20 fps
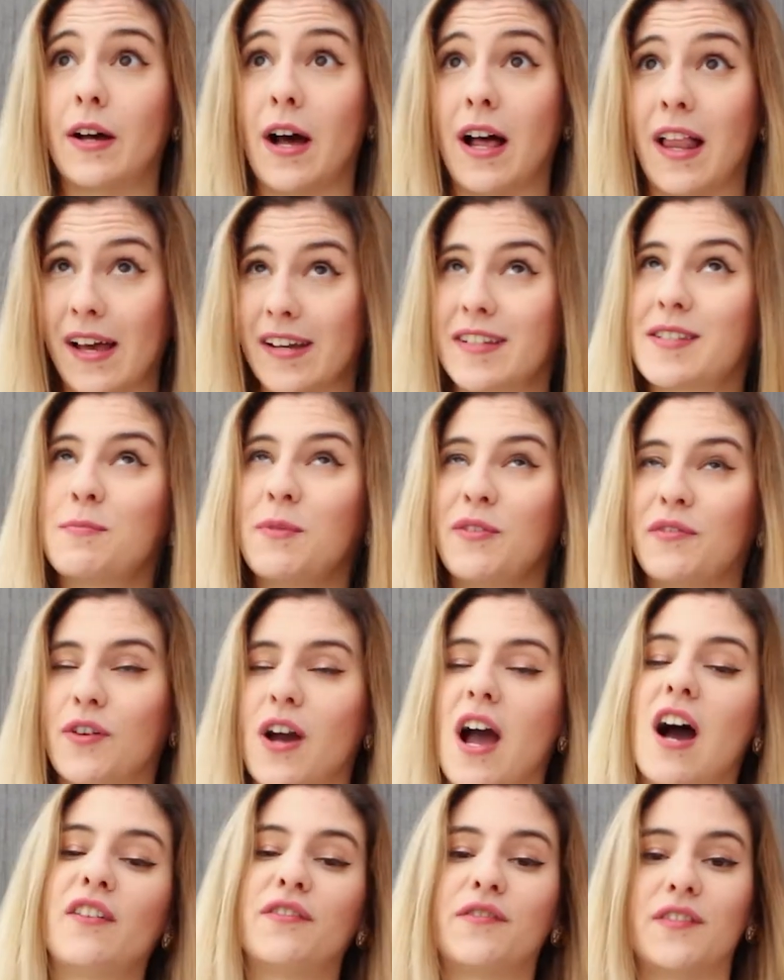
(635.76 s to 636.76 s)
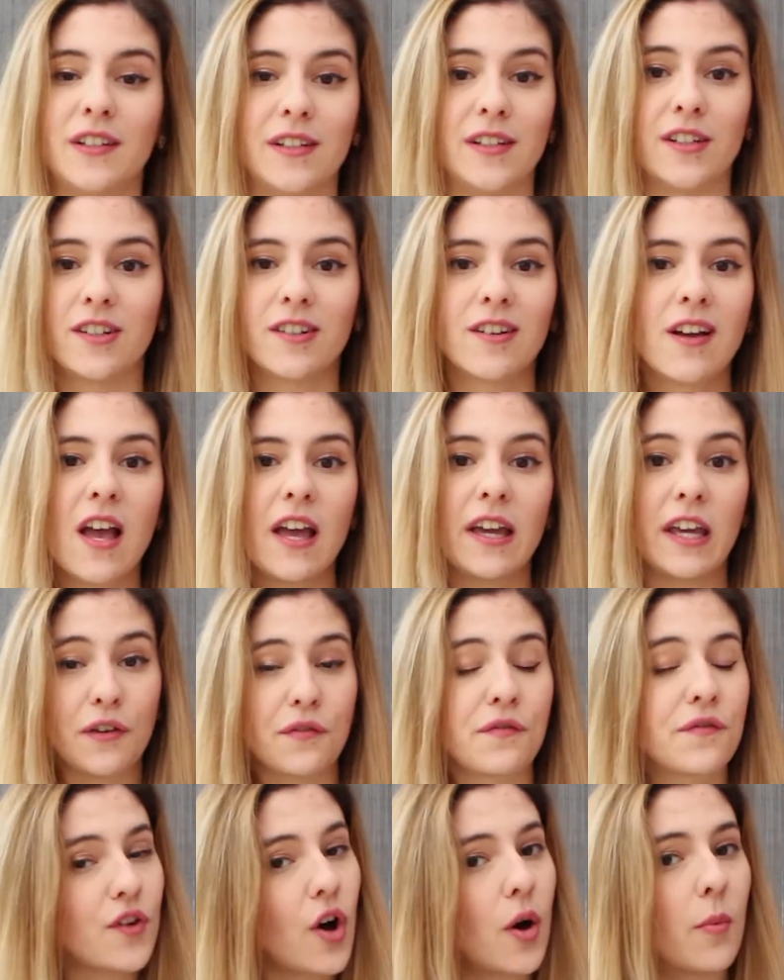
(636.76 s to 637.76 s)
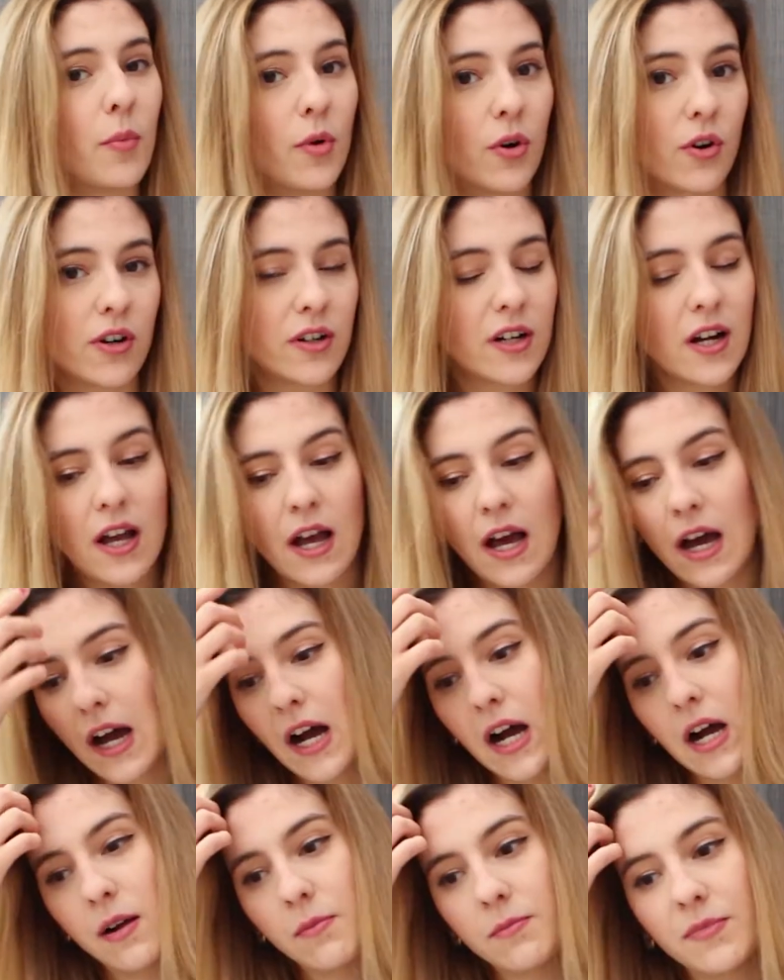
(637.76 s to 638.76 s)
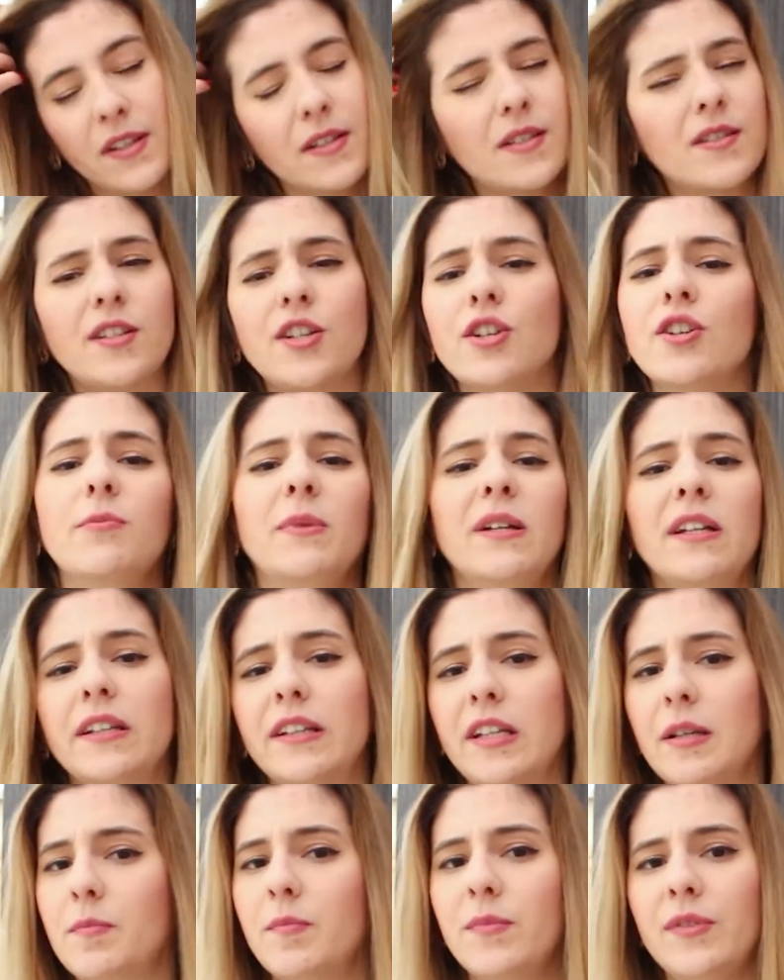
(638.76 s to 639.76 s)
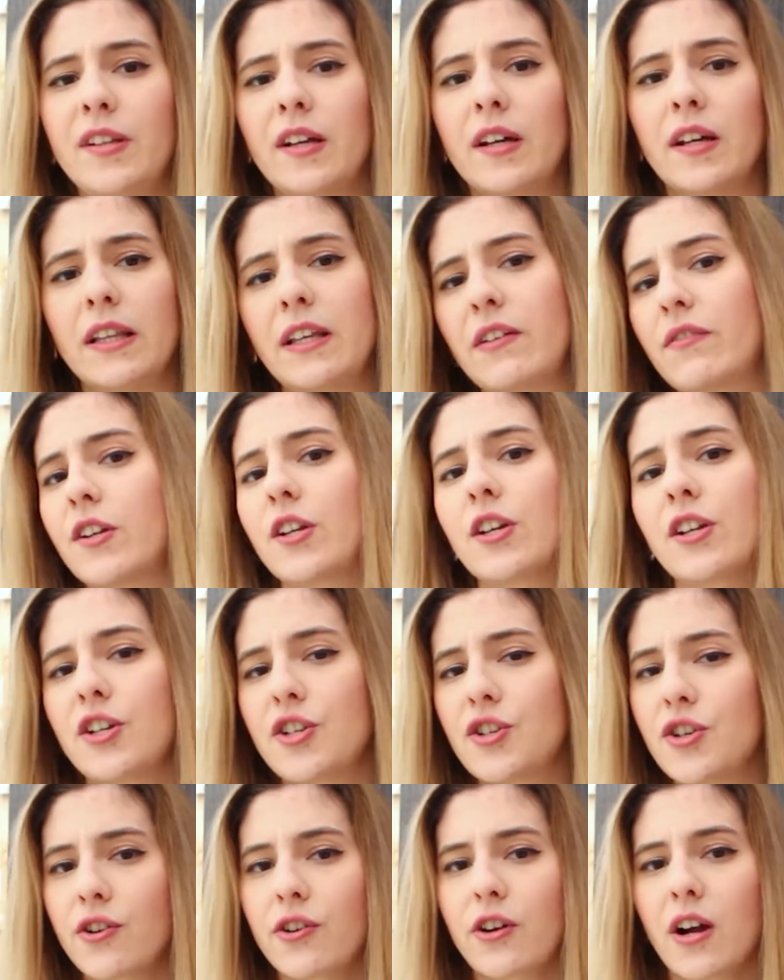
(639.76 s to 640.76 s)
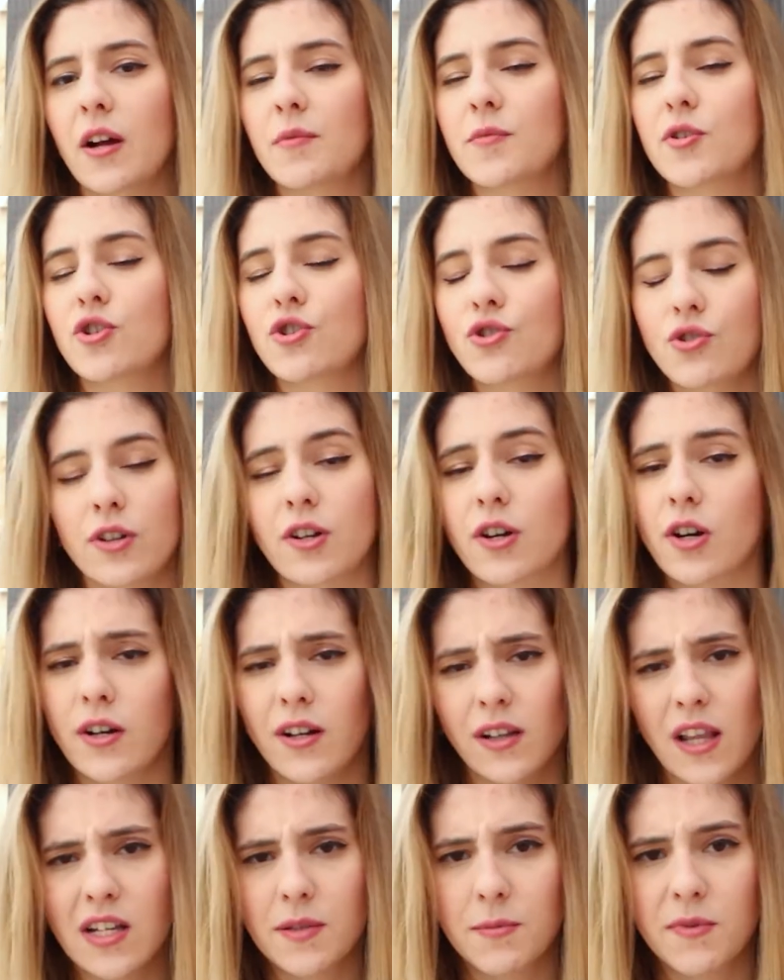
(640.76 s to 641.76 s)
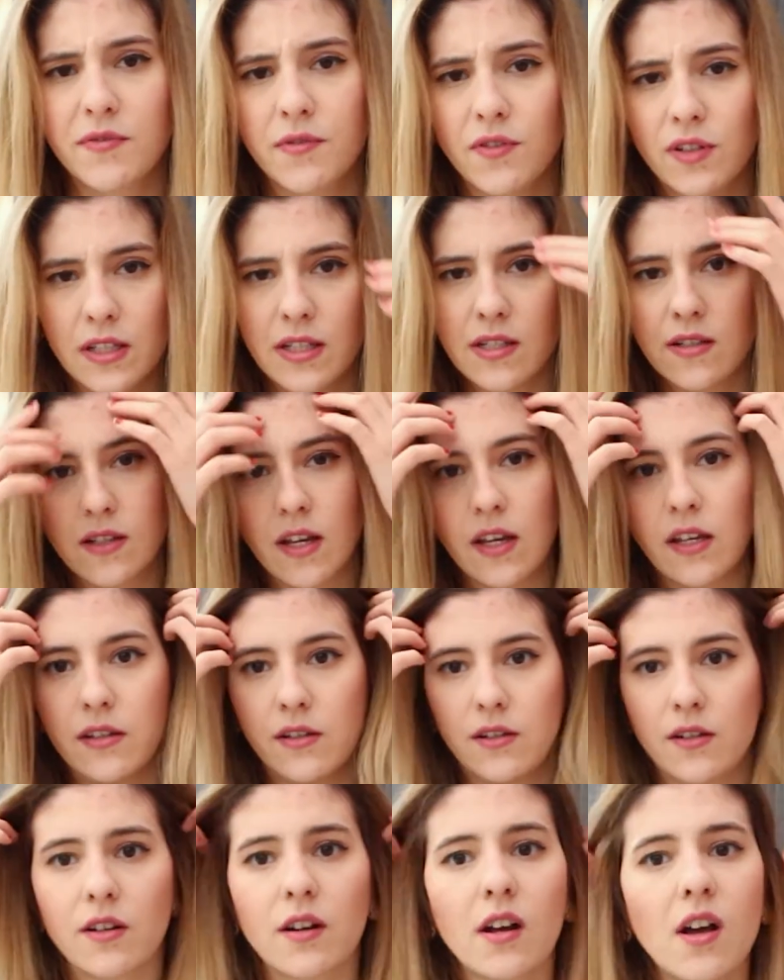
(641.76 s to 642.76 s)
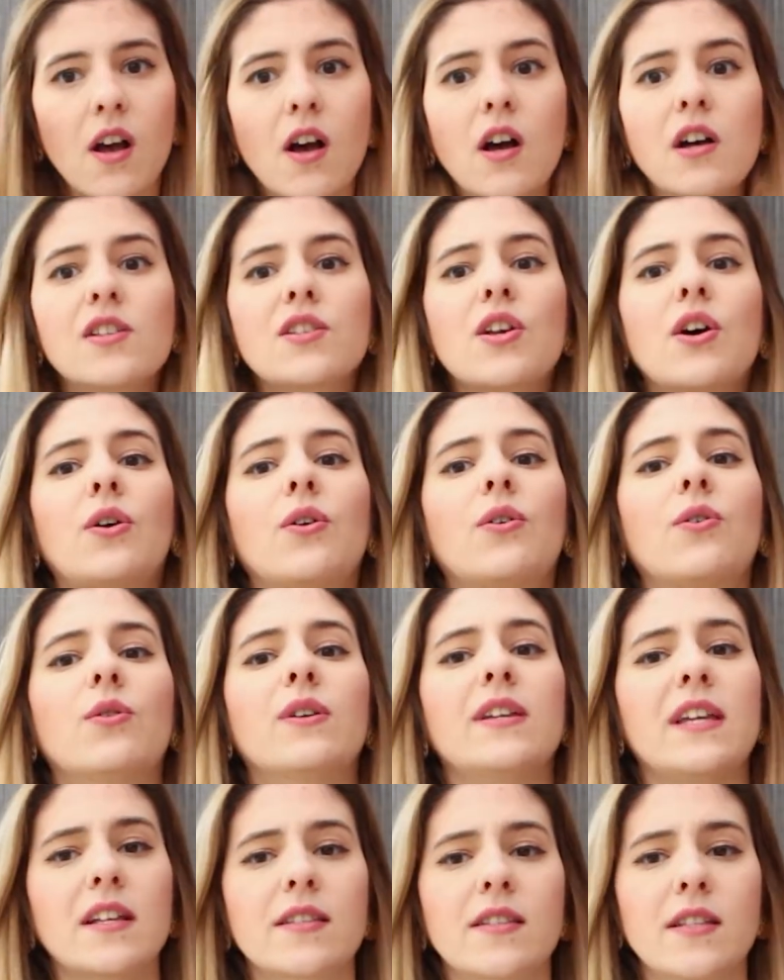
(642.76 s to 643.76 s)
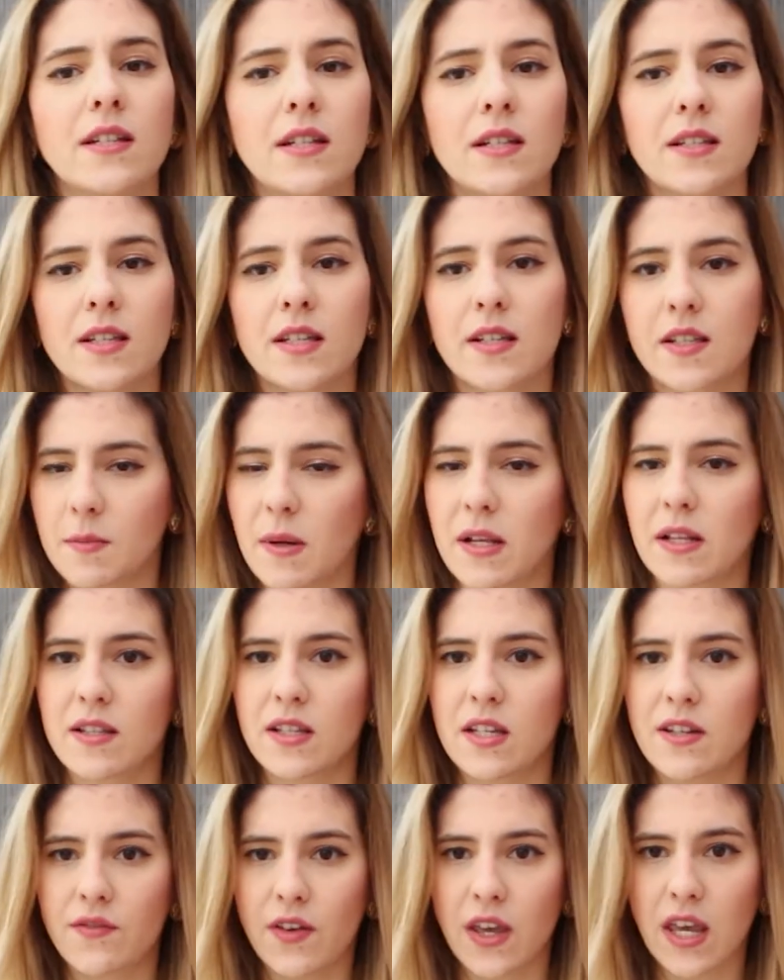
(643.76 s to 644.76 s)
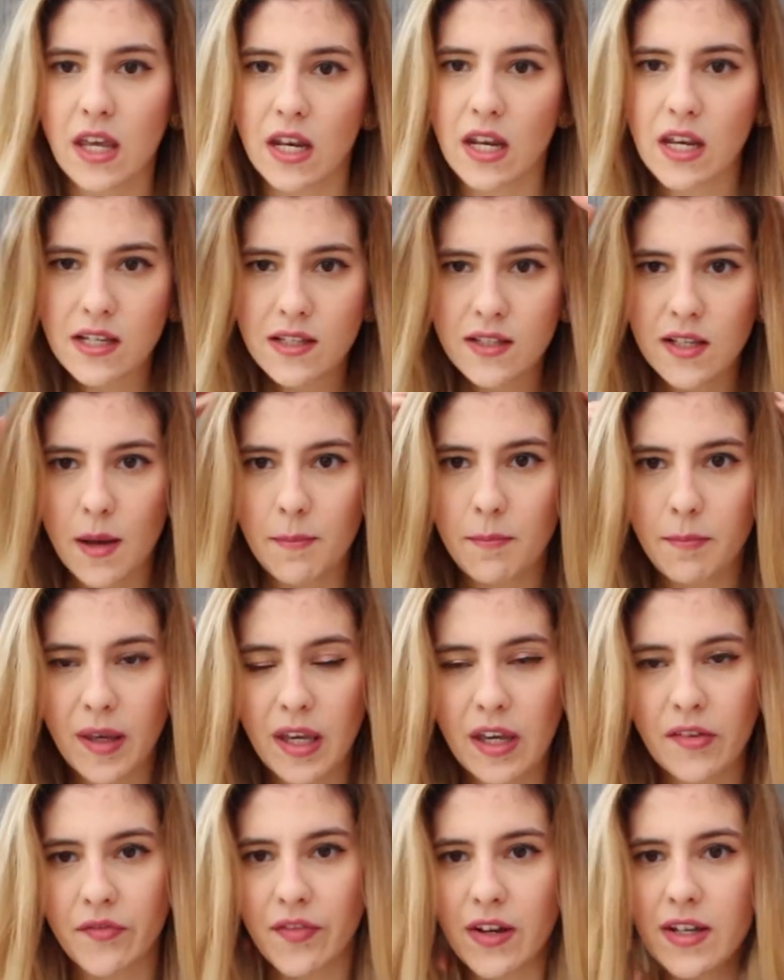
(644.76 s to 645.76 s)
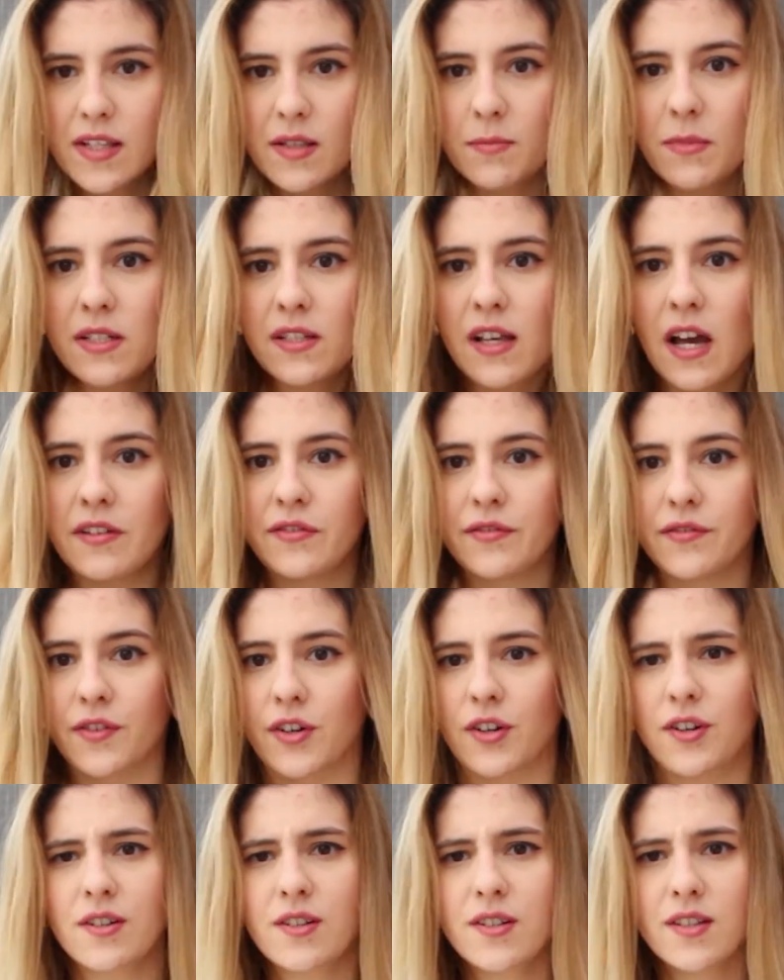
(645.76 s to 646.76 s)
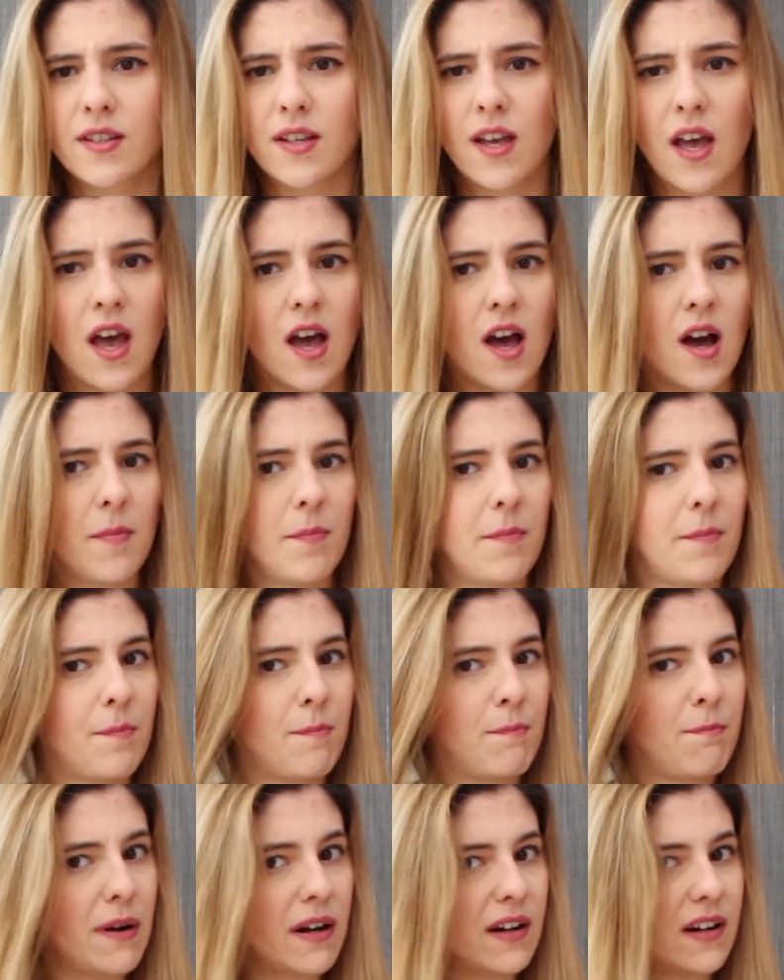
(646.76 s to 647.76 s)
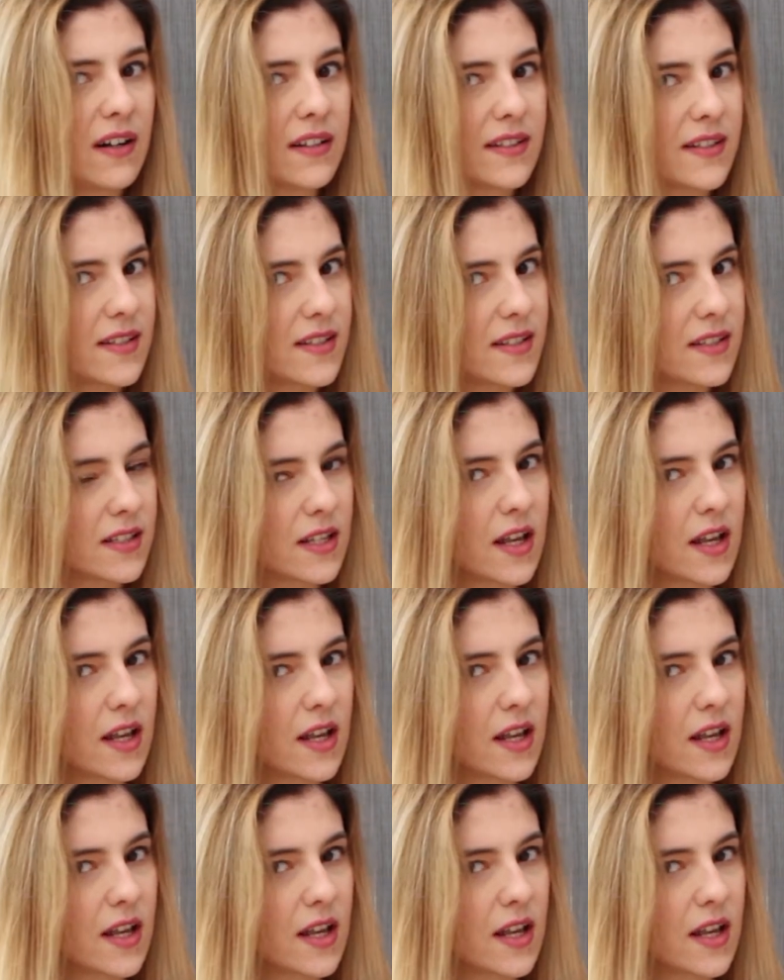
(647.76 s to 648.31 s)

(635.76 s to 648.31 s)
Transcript: last me for half a year, if not more. Um, the serum and the deep the leave-in conditioner, I'm sure they're gonna last me for at least a year. So yes, it is expensive. It is a big investment at first, but